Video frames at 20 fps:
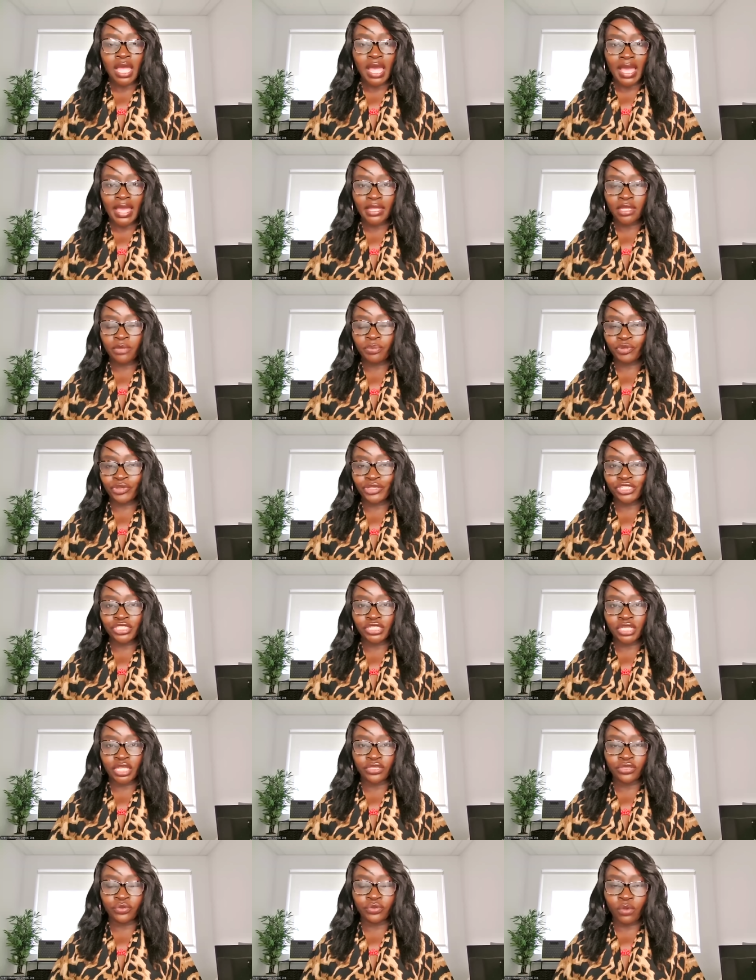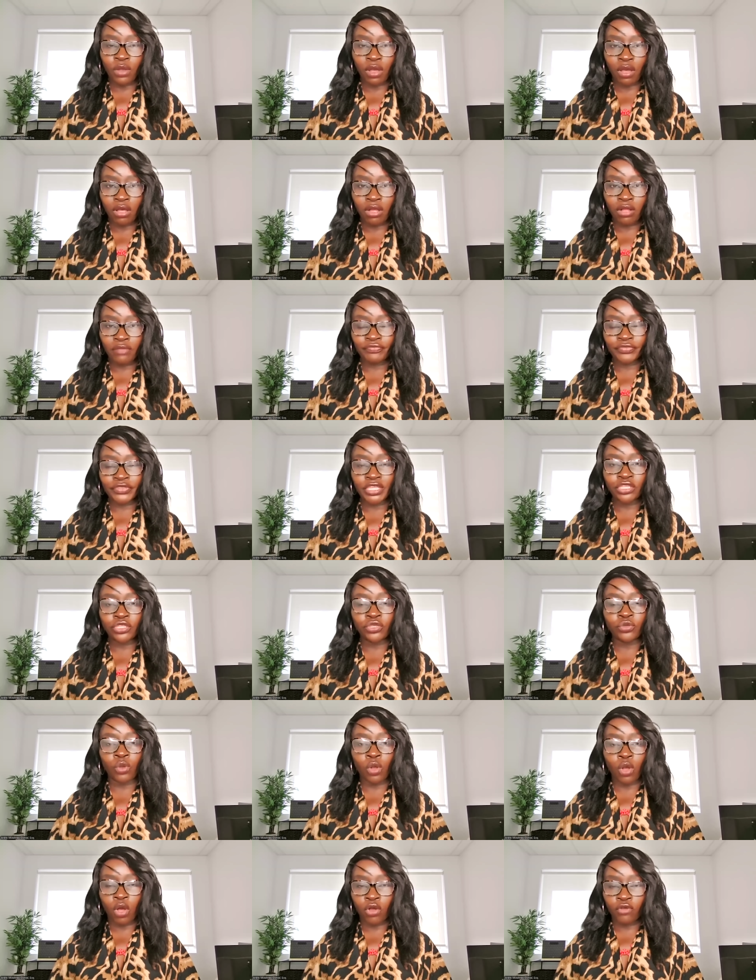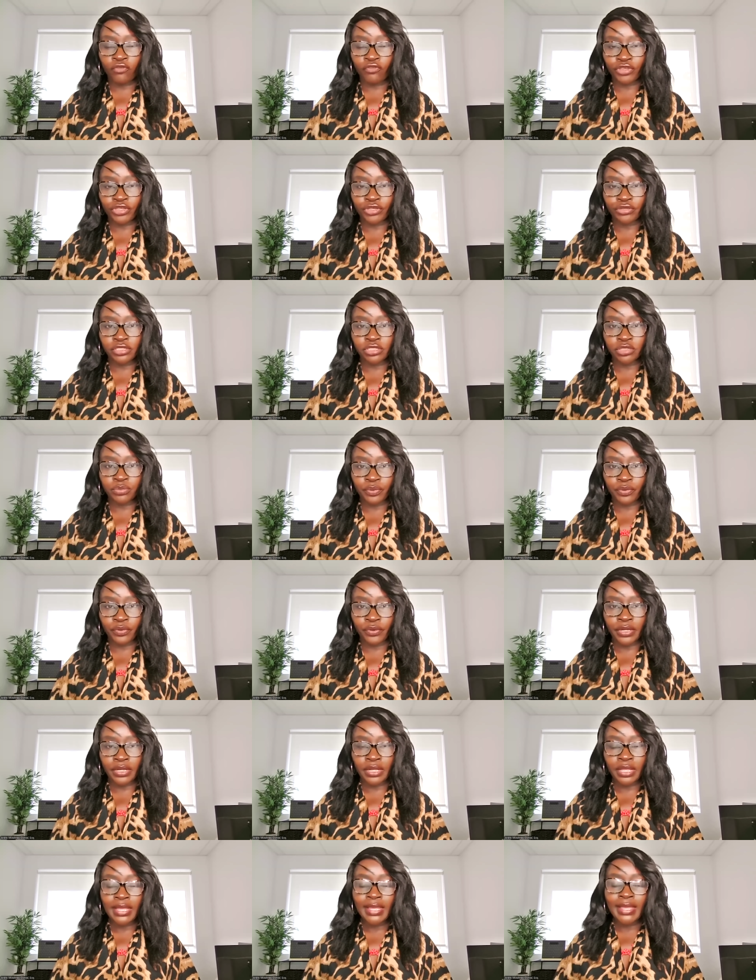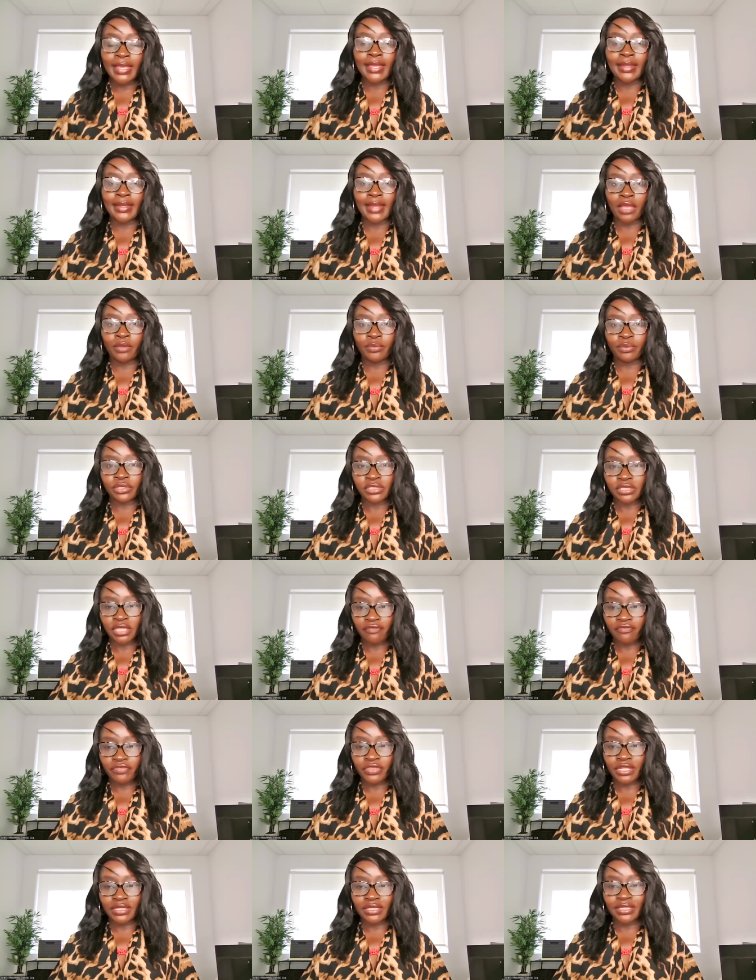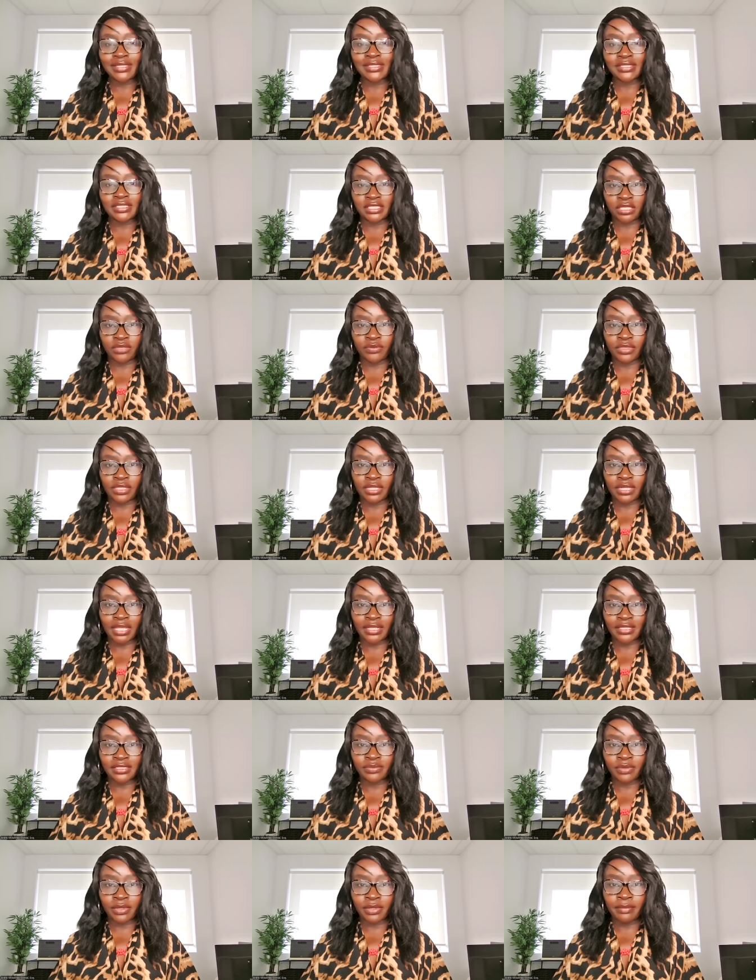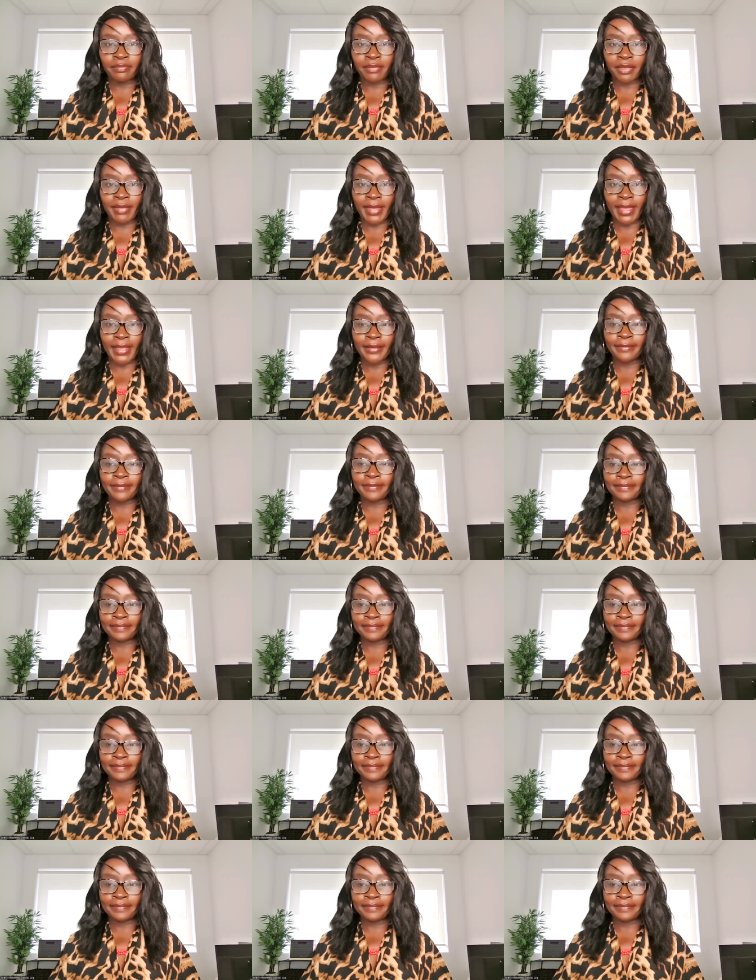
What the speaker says: I appreciate you all. Thank you all for your support, and I will definitely see you in the next one. Bye-bye.